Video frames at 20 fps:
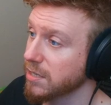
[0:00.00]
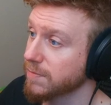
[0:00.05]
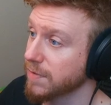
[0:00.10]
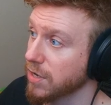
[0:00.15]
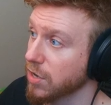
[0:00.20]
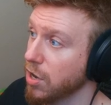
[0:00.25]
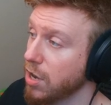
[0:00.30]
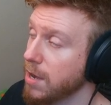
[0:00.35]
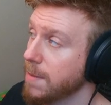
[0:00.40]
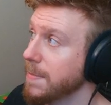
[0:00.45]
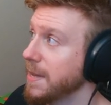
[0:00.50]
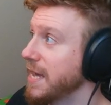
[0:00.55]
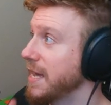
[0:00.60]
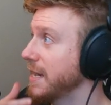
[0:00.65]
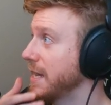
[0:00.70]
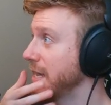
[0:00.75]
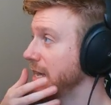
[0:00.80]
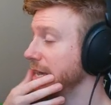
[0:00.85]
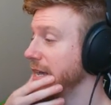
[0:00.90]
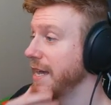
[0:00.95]
for
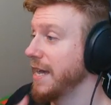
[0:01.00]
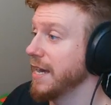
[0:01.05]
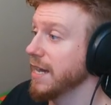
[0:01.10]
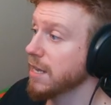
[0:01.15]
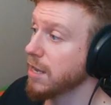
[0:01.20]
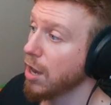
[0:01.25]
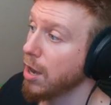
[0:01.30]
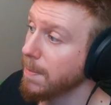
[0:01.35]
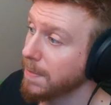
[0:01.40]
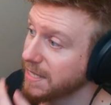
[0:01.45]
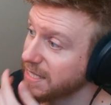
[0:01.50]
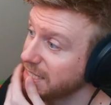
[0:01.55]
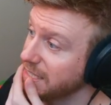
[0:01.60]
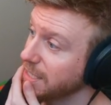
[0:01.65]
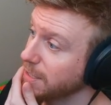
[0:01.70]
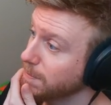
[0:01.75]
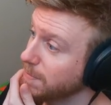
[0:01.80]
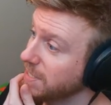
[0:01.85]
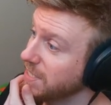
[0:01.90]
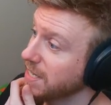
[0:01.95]
combat, and in combat
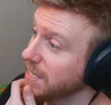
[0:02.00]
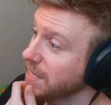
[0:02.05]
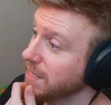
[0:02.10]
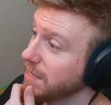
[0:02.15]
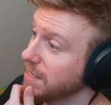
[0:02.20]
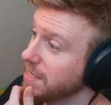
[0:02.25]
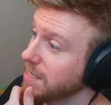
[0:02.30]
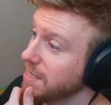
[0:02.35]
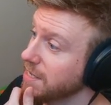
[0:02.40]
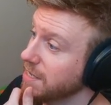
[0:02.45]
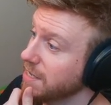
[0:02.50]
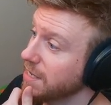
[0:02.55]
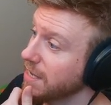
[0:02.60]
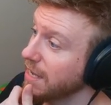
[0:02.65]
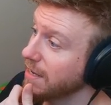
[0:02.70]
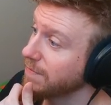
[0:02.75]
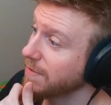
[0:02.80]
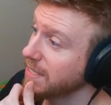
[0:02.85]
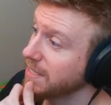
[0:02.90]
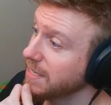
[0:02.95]
it's particularly
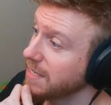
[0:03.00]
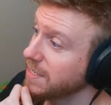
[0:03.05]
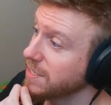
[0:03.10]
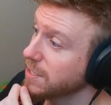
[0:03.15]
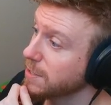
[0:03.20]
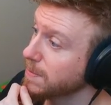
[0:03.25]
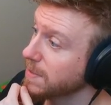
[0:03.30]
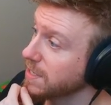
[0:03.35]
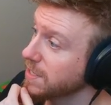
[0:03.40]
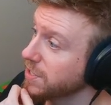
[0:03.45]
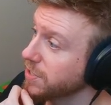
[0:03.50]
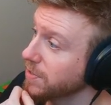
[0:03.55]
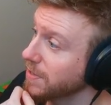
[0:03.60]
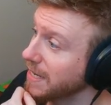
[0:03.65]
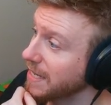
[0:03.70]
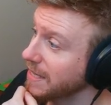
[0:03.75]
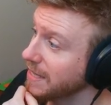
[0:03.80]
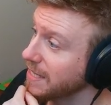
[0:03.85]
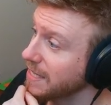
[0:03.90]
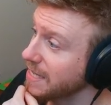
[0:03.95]
advantageous because you
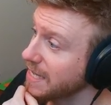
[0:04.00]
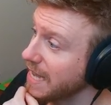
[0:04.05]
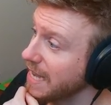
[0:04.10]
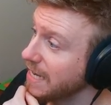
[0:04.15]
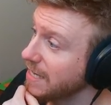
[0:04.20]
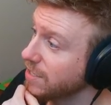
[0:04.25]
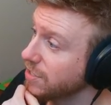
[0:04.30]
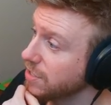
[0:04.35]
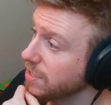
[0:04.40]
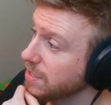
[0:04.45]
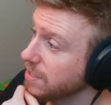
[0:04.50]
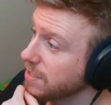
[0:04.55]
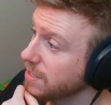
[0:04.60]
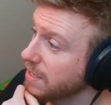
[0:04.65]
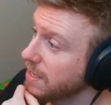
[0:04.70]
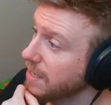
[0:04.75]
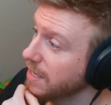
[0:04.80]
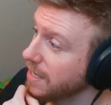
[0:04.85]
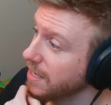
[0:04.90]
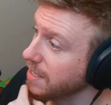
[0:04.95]
get the
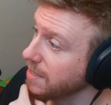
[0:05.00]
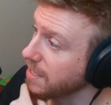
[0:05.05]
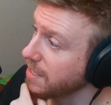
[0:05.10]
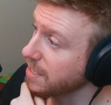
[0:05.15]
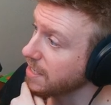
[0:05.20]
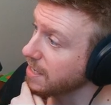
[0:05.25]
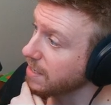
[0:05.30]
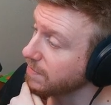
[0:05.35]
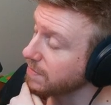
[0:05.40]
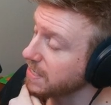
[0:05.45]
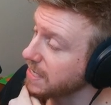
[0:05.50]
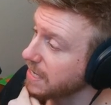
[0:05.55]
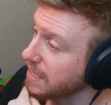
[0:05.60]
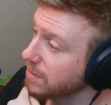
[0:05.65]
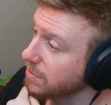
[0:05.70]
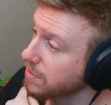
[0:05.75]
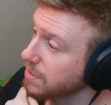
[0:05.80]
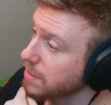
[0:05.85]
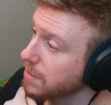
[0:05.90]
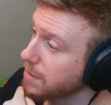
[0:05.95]
ancient, and then you have the
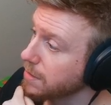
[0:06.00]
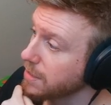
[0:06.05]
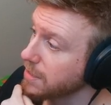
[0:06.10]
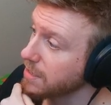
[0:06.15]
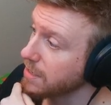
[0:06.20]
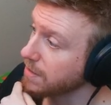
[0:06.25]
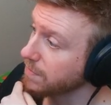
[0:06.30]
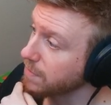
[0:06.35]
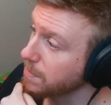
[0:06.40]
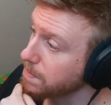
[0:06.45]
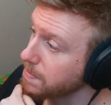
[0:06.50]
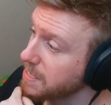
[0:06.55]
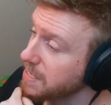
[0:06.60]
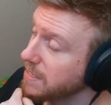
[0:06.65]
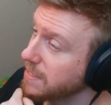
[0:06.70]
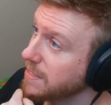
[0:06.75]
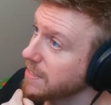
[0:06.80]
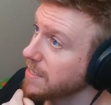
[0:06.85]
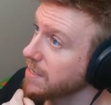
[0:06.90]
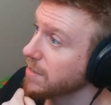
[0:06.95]
angry earth, then you have the
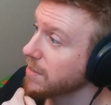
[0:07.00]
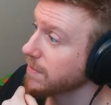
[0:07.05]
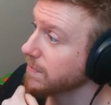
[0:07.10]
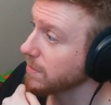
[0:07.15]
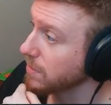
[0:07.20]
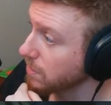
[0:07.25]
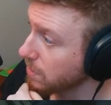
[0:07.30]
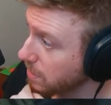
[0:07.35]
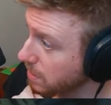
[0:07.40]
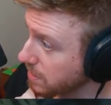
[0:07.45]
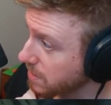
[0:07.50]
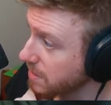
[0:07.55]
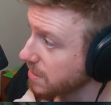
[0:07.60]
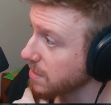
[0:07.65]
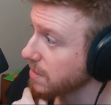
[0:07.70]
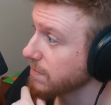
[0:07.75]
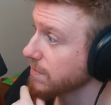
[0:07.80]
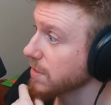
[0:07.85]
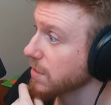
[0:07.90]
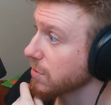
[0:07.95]
beast, then you have the lost, then
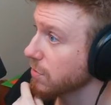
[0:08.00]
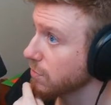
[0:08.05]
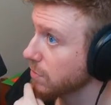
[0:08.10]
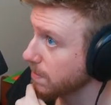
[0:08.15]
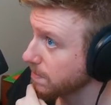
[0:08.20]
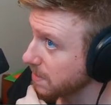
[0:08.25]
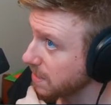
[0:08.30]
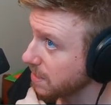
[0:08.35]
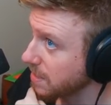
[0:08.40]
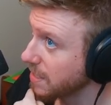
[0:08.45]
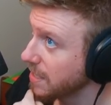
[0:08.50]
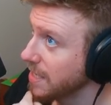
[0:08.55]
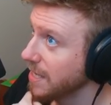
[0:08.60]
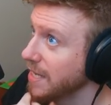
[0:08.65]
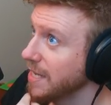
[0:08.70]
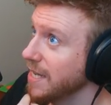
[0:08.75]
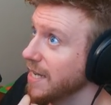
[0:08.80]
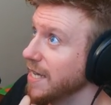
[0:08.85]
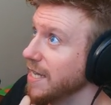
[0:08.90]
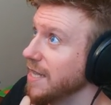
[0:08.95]
you have the corrupted,
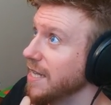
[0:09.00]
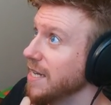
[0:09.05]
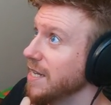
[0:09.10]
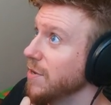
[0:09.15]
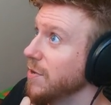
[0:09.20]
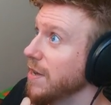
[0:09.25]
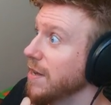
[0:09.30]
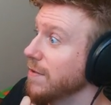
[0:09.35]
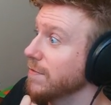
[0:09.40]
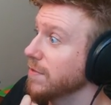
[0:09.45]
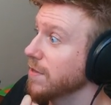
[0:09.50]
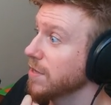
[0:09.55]
and then you have the